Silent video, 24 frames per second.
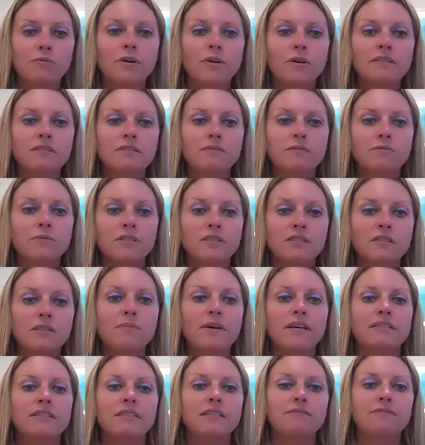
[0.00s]
What's the
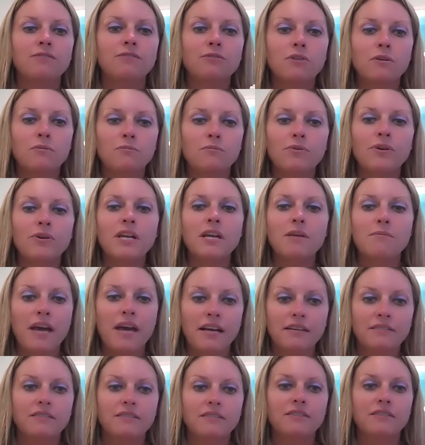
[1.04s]
best if you can bring it
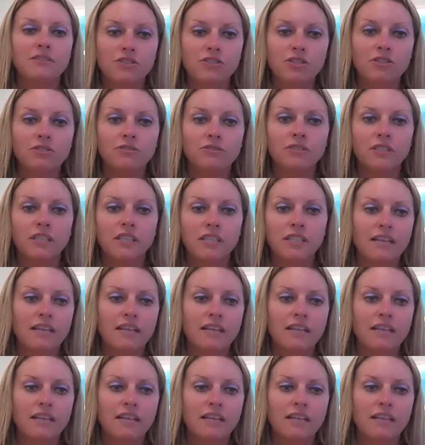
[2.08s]
back to the children?